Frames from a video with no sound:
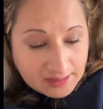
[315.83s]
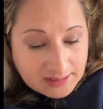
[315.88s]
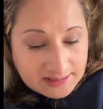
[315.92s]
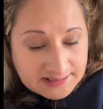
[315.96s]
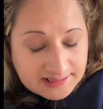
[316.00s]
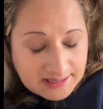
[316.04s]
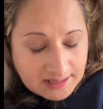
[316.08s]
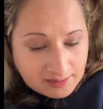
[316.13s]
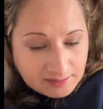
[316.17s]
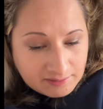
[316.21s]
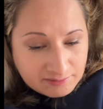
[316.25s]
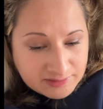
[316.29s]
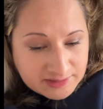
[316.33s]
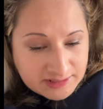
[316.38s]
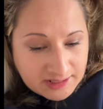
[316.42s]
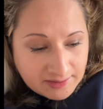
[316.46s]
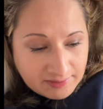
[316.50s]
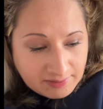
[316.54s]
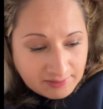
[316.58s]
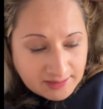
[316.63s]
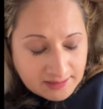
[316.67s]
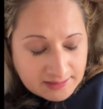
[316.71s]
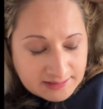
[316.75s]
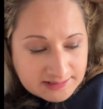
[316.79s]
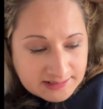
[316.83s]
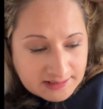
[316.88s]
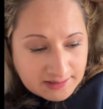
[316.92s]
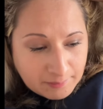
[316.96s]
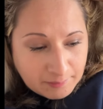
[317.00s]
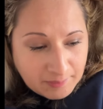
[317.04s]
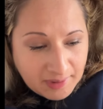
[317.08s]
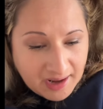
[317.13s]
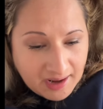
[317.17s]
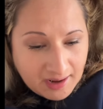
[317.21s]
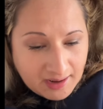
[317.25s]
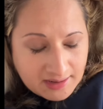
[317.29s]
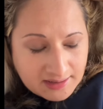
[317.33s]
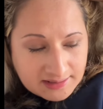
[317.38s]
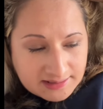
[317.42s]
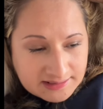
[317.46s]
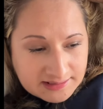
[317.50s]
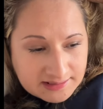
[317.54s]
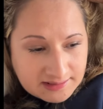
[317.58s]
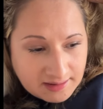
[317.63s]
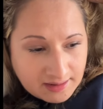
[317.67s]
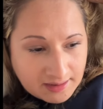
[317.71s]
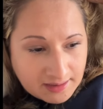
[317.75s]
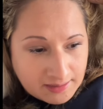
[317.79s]
Like I said, I've done things in the
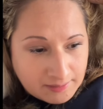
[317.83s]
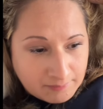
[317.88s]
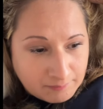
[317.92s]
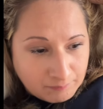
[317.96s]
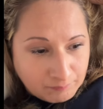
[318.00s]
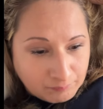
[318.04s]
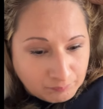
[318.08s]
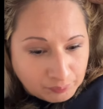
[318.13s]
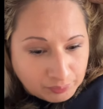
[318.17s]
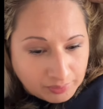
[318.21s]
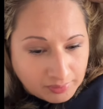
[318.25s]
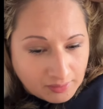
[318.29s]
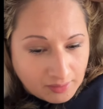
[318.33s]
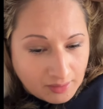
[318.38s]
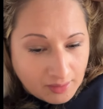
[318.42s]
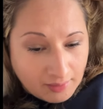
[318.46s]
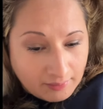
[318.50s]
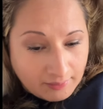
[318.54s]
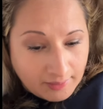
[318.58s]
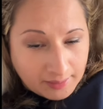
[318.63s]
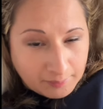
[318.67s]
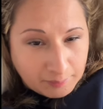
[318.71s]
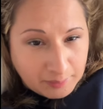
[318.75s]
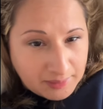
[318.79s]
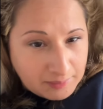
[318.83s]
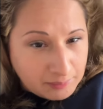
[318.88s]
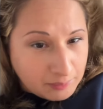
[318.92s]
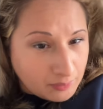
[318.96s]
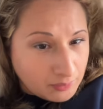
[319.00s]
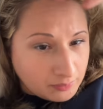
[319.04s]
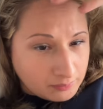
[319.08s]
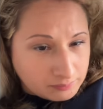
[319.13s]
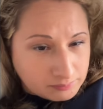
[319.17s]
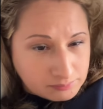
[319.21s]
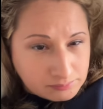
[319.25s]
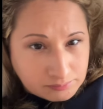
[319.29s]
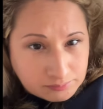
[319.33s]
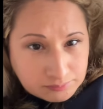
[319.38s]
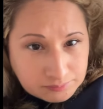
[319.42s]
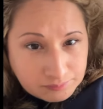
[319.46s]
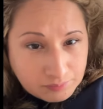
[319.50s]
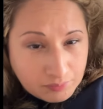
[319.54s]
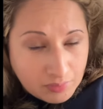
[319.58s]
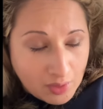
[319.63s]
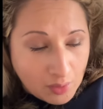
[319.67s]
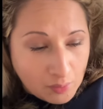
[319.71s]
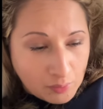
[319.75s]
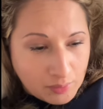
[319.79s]
past that a lot of people
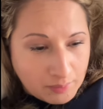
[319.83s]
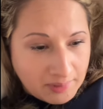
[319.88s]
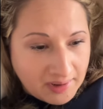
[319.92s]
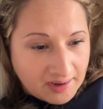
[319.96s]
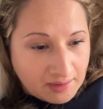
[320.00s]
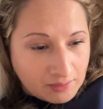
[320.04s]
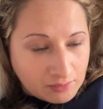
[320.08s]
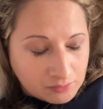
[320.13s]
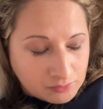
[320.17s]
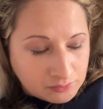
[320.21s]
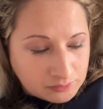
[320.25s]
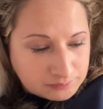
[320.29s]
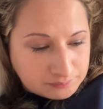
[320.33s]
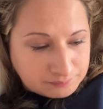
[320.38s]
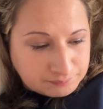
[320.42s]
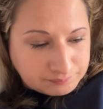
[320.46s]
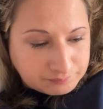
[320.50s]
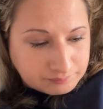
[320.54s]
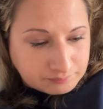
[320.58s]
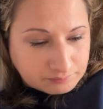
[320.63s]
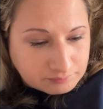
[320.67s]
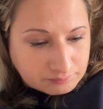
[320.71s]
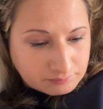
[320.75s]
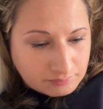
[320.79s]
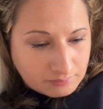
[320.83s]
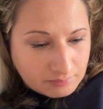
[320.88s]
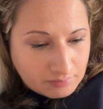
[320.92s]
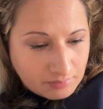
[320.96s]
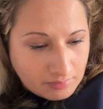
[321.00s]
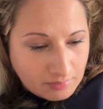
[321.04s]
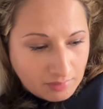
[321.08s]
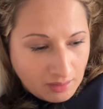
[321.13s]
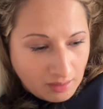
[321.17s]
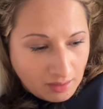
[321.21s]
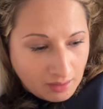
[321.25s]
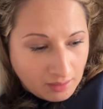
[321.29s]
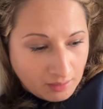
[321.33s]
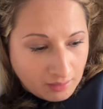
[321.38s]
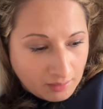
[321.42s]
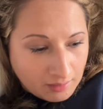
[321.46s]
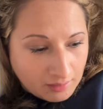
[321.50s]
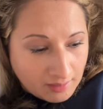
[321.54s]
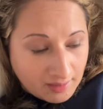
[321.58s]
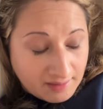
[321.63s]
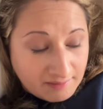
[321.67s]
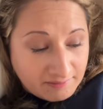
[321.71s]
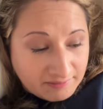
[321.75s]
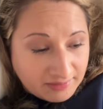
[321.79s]
know about.
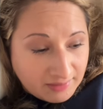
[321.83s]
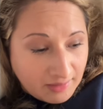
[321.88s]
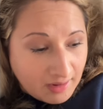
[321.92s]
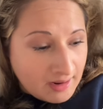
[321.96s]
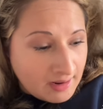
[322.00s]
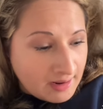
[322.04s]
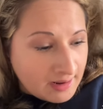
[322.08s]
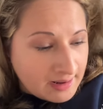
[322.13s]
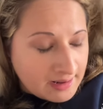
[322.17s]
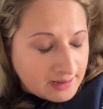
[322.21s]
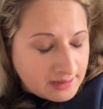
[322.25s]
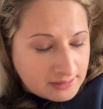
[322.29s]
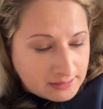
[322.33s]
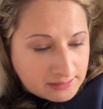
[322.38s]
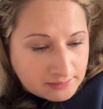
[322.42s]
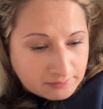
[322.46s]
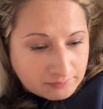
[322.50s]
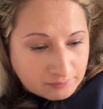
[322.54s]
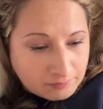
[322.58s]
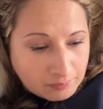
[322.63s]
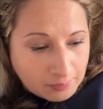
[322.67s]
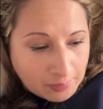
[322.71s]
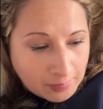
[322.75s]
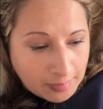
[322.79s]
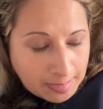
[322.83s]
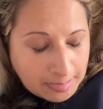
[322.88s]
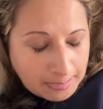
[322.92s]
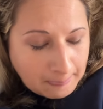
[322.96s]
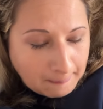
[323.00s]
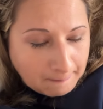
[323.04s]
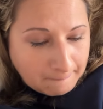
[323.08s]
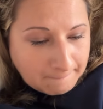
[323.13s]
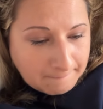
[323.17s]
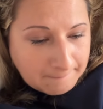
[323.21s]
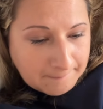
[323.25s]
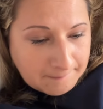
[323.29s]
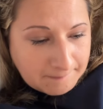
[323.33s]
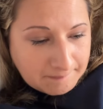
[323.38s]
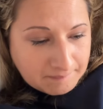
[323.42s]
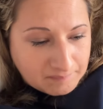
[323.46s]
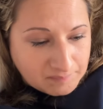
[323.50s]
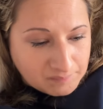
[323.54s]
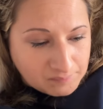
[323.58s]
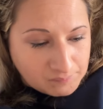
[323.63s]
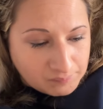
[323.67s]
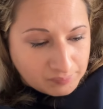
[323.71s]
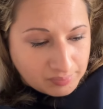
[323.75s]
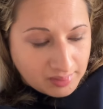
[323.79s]
I've lied.
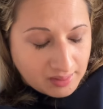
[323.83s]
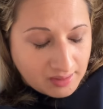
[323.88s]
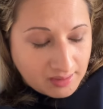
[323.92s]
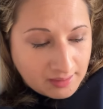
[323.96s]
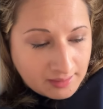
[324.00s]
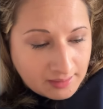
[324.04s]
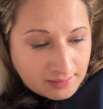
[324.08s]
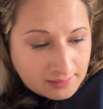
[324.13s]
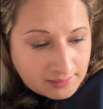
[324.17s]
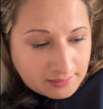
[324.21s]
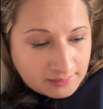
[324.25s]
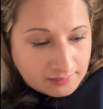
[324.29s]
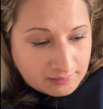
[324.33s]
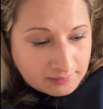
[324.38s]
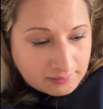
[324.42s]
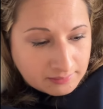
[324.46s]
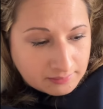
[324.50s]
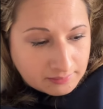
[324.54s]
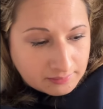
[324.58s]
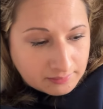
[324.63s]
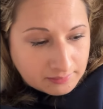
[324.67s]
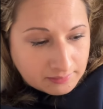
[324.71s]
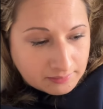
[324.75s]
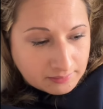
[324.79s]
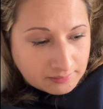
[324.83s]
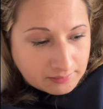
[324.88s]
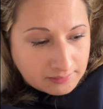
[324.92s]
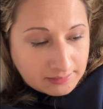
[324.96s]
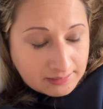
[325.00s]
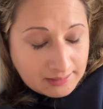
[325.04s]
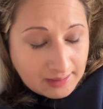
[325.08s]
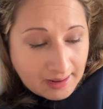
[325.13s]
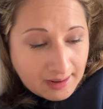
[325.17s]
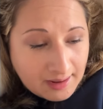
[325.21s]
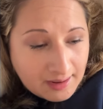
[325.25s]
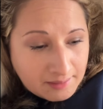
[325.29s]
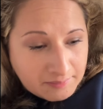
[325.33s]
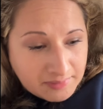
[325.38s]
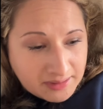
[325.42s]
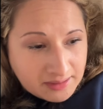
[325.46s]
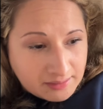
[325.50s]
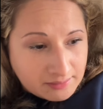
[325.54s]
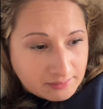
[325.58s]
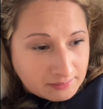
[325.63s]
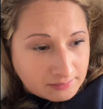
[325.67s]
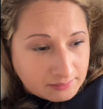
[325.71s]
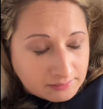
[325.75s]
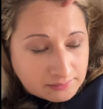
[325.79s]
And yeah, I
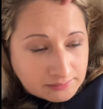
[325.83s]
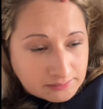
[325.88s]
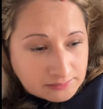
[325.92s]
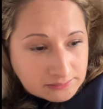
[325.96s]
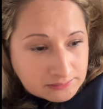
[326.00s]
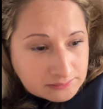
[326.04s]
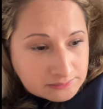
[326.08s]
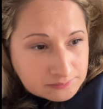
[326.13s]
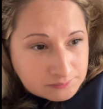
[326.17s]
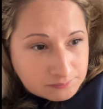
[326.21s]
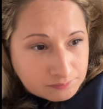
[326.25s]
mean,